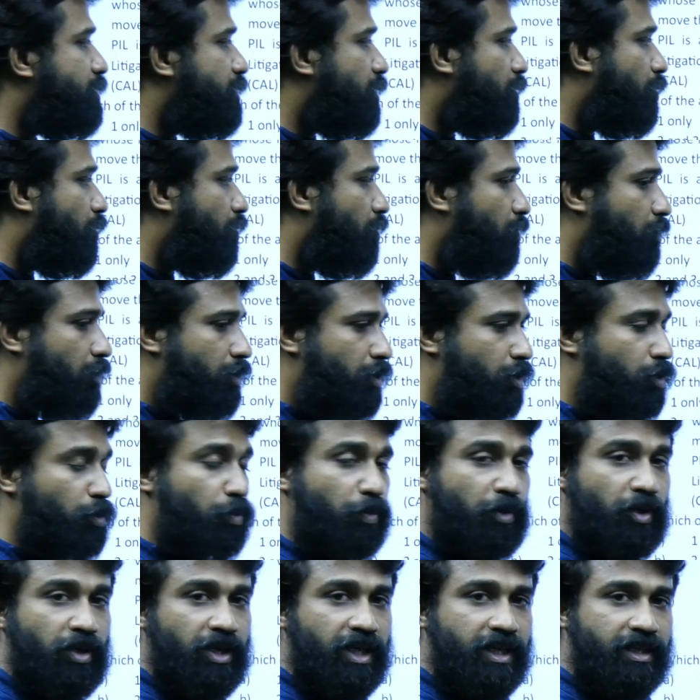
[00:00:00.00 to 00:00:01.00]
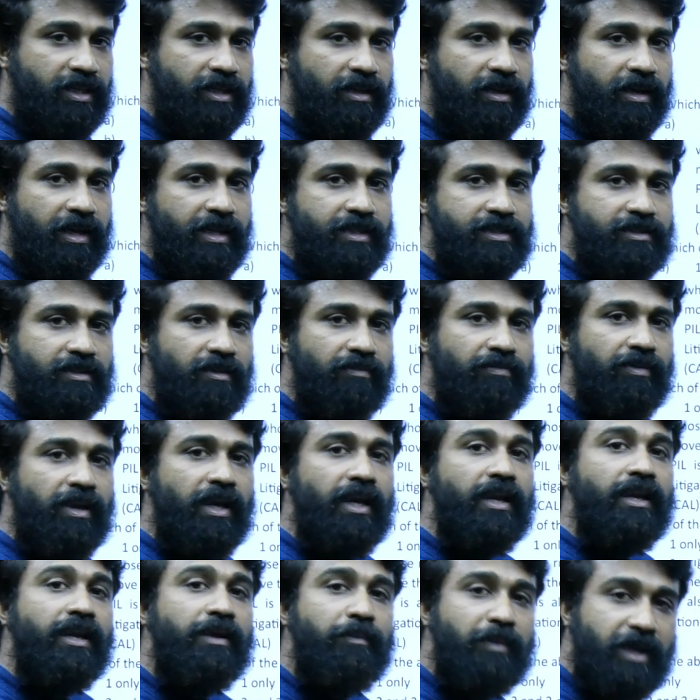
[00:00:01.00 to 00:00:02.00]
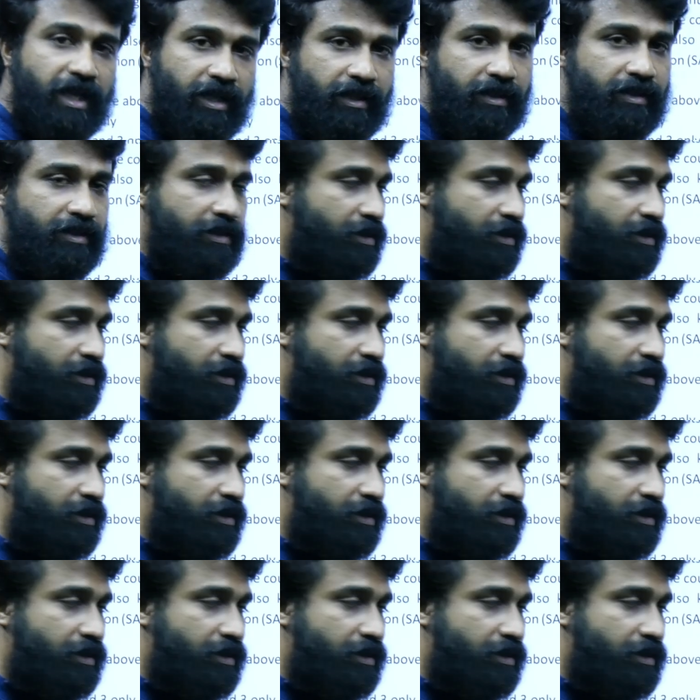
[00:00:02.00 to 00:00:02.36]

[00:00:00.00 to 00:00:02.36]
the court to protect the rights of anybody,